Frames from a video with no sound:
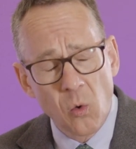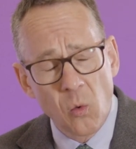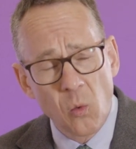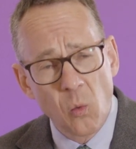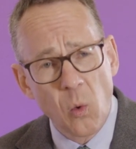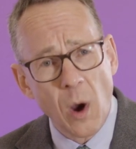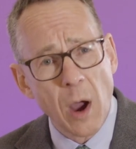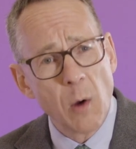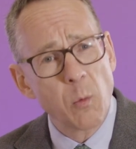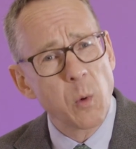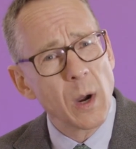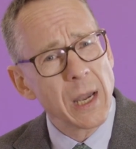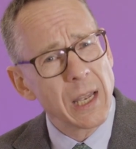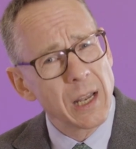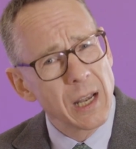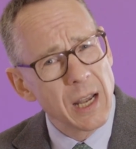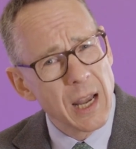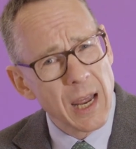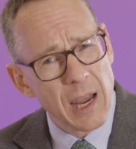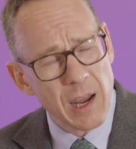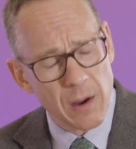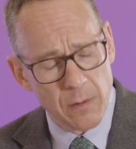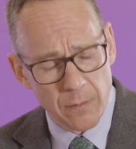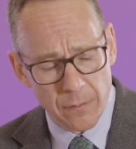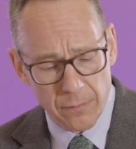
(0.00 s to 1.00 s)
where we
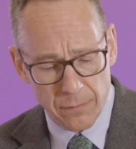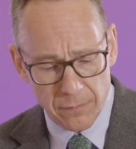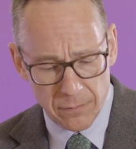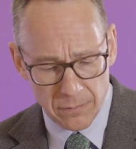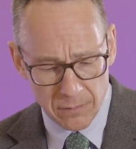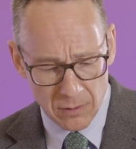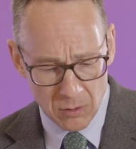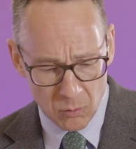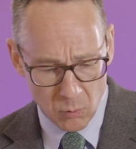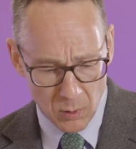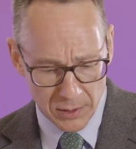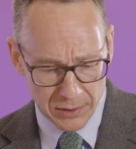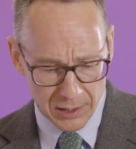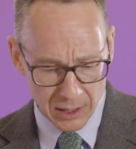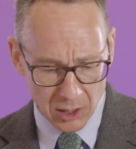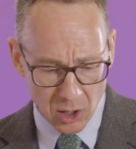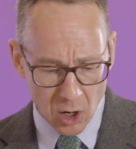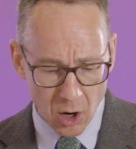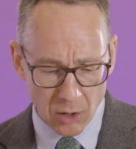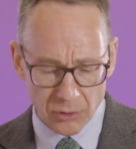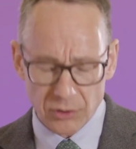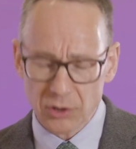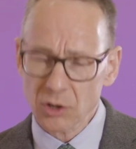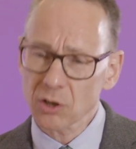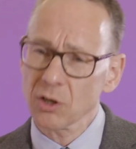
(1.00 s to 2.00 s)
live with the
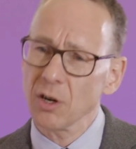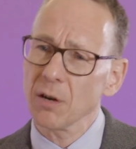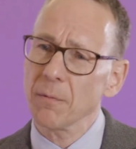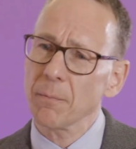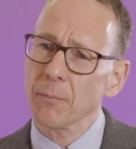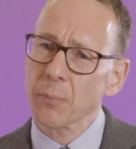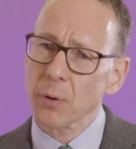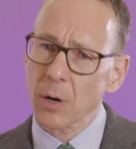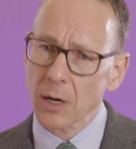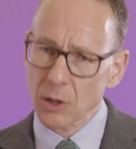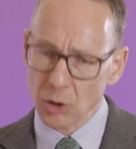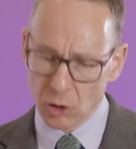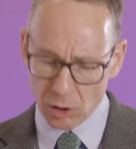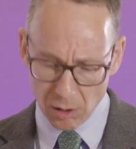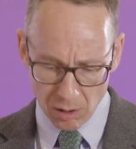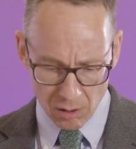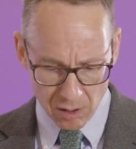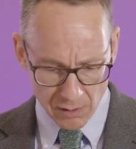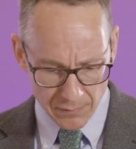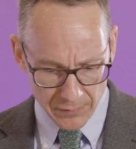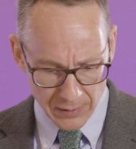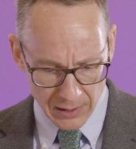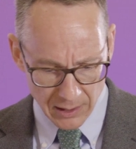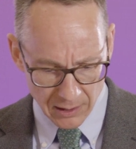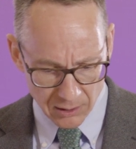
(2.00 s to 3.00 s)
constant pressure
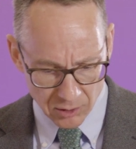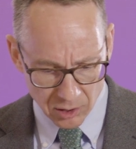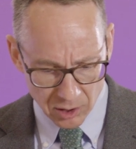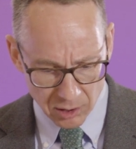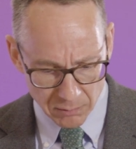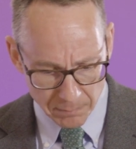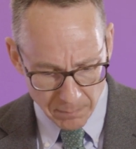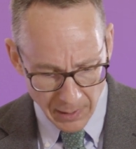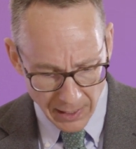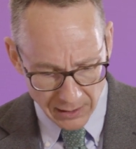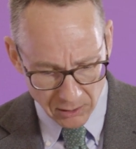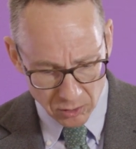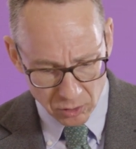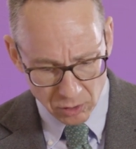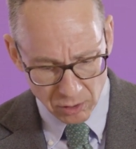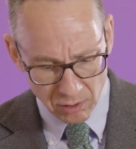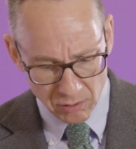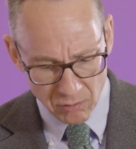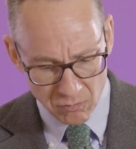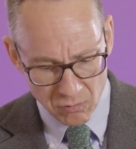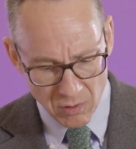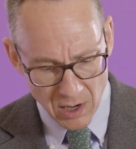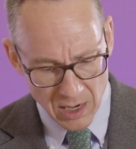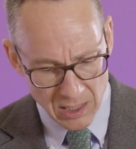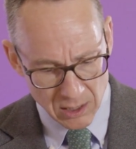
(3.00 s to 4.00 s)
of an
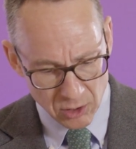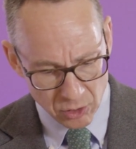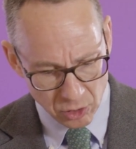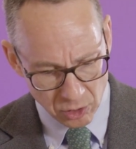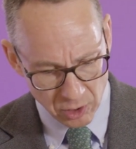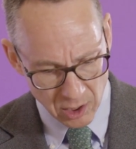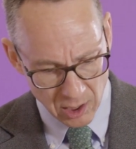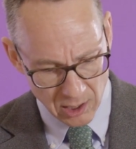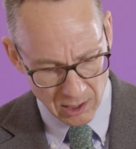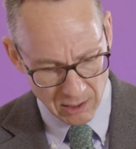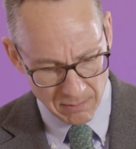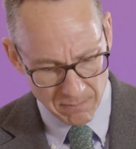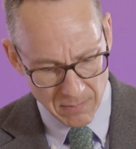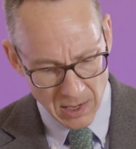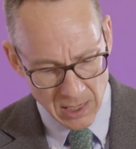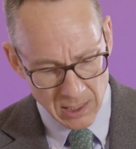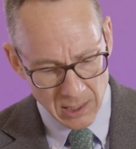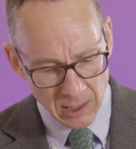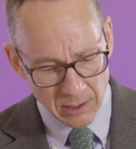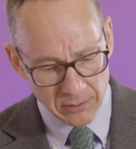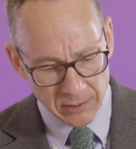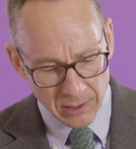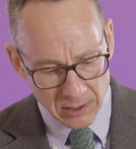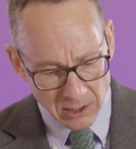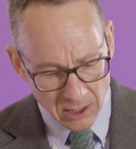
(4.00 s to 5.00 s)
inspection regime
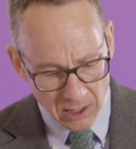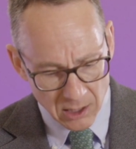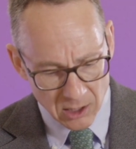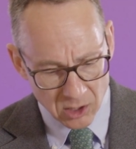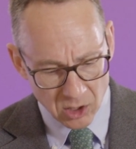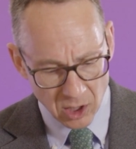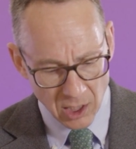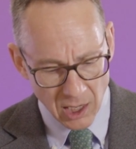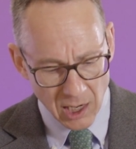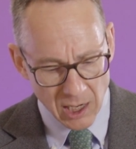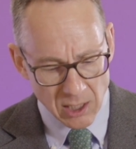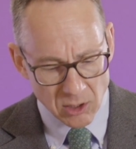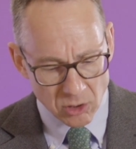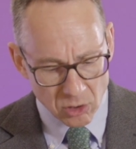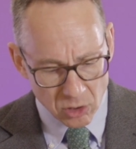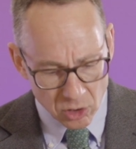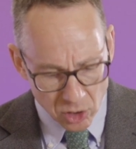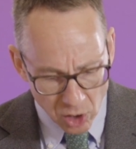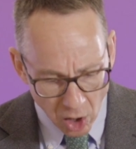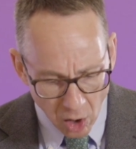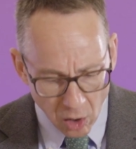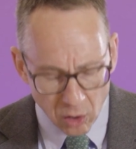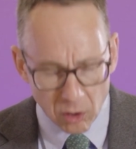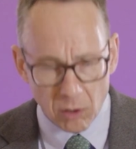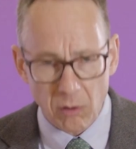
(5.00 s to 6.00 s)
that is
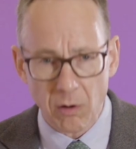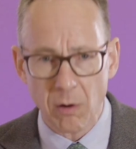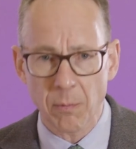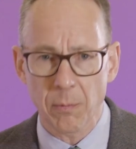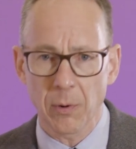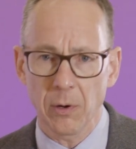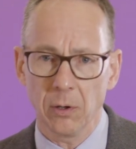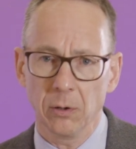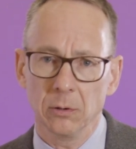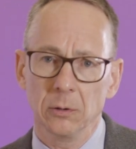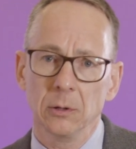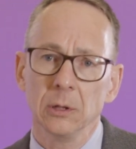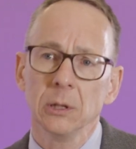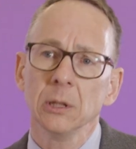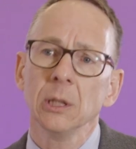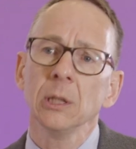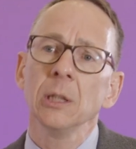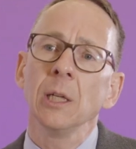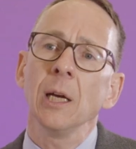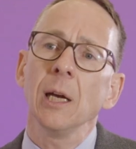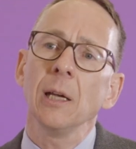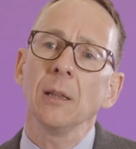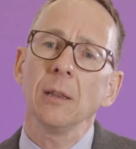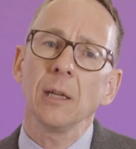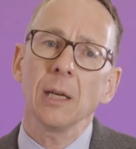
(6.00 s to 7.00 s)
intolerable
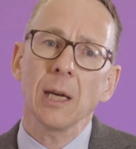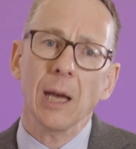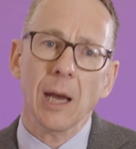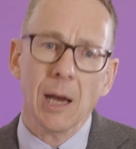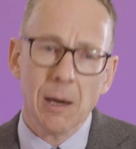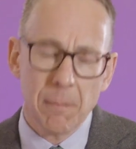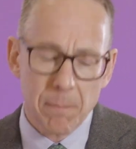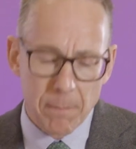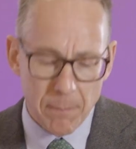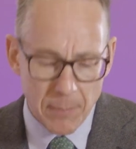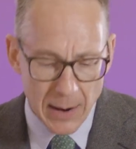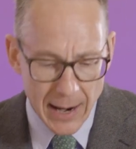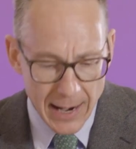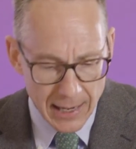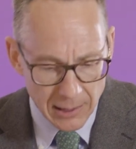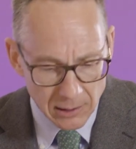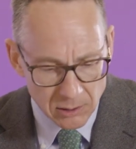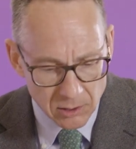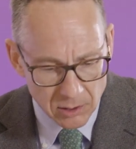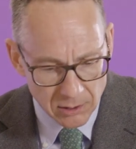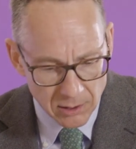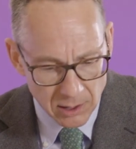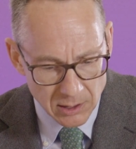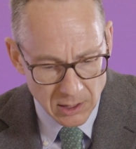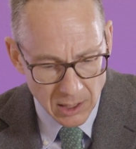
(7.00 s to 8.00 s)
in the
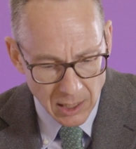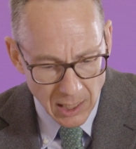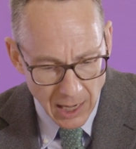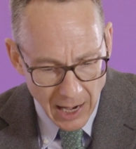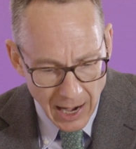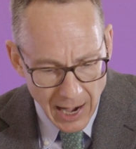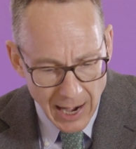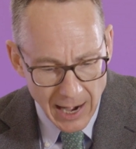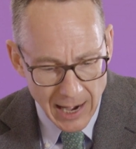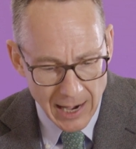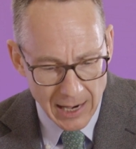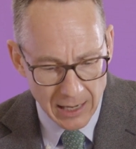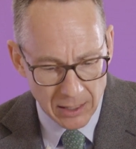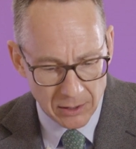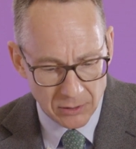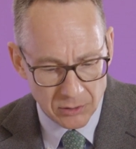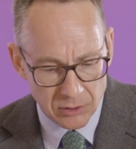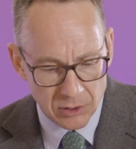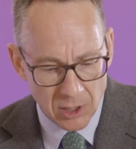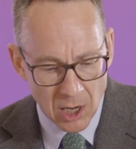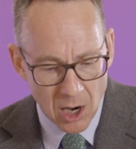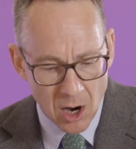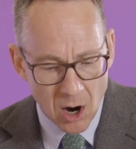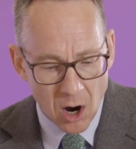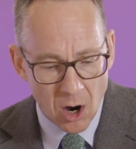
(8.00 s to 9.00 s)
impact that it
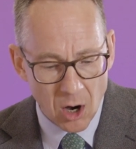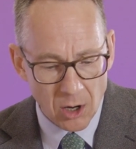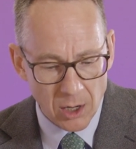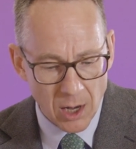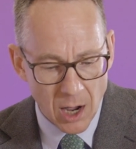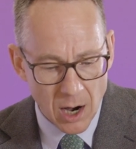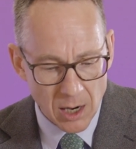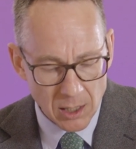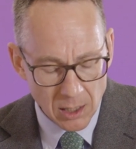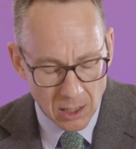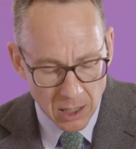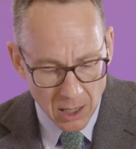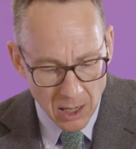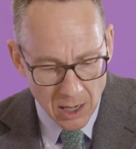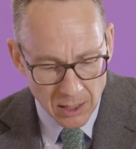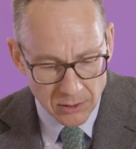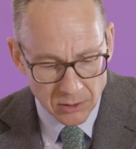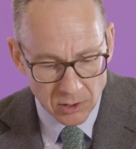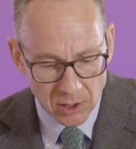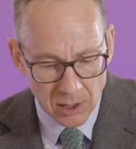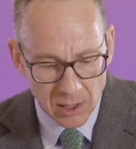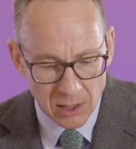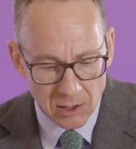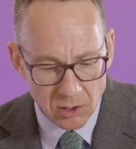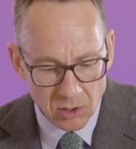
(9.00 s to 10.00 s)
has on our
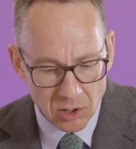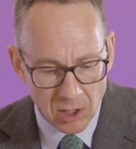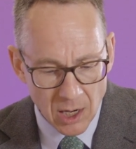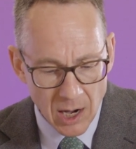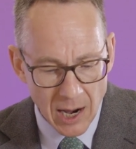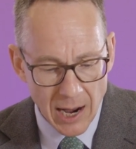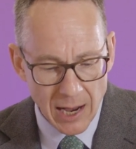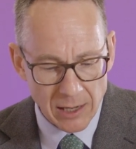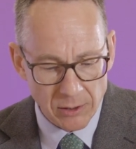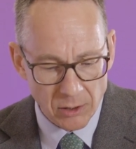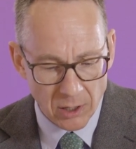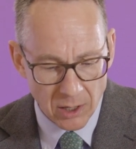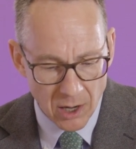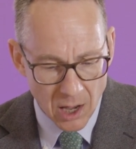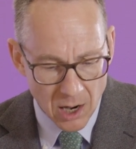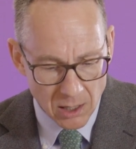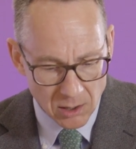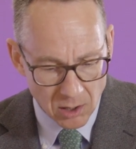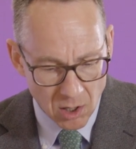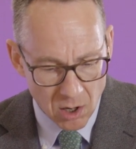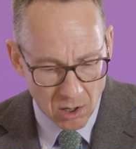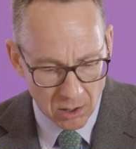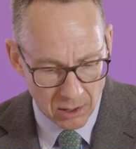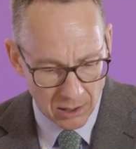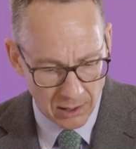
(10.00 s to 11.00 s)
classes and on our
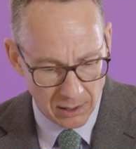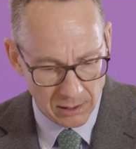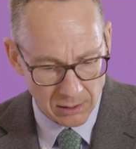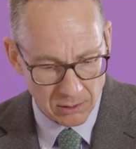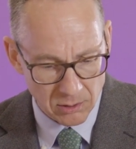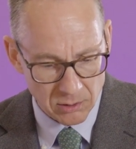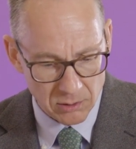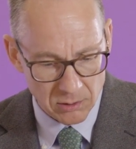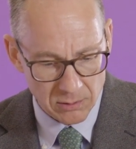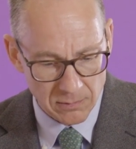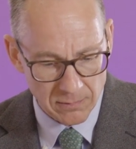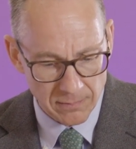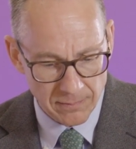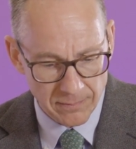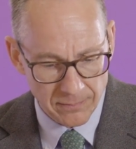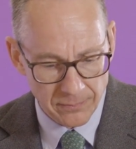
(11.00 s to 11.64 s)
colleagues.